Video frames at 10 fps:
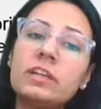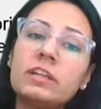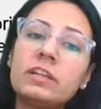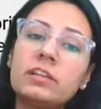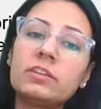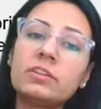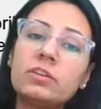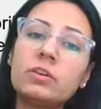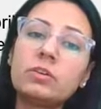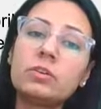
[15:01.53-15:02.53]
where in
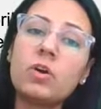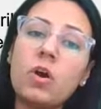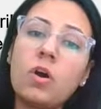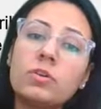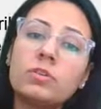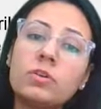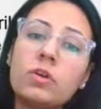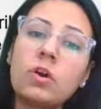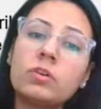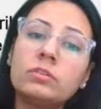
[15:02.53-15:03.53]
the Hong
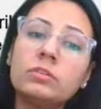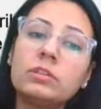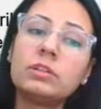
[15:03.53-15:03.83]
Kong,